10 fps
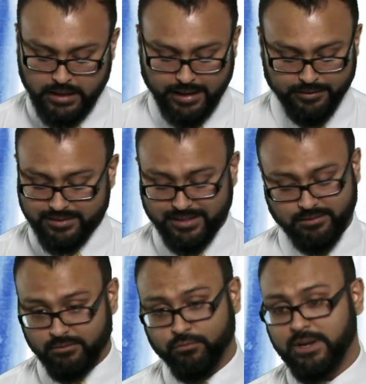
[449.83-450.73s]
And this
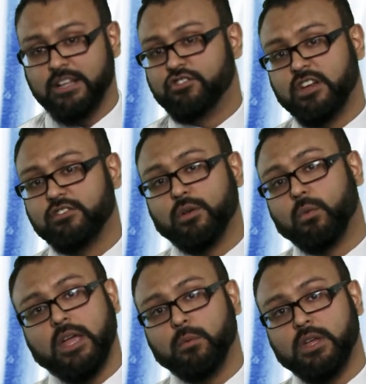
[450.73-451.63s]
can really change the
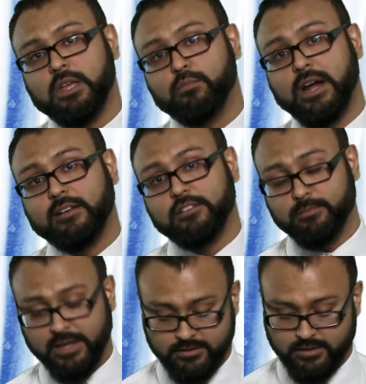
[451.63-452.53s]
way we practice
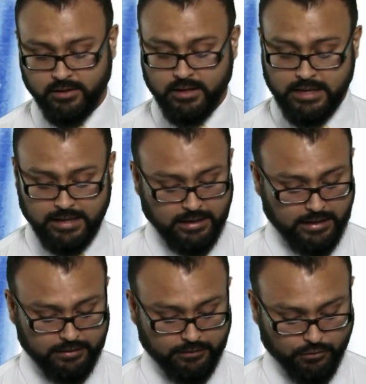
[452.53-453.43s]
medicine
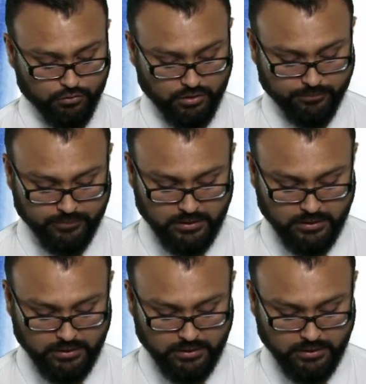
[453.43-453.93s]
in the future.